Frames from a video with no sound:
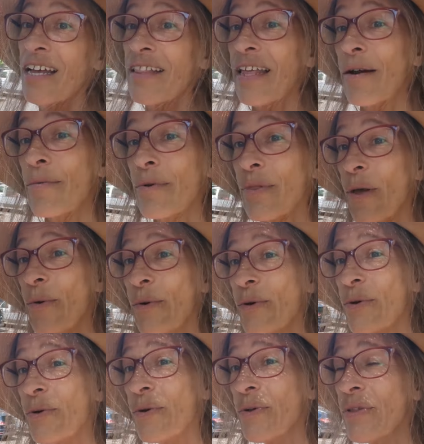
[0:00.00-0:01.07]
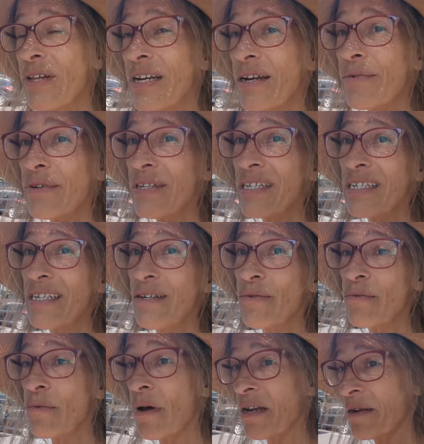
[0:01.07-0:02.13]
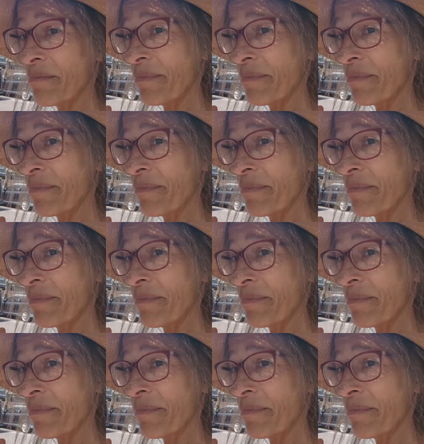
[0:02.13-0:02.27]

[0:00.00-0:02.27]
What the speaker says: that were local, and I really didn't want to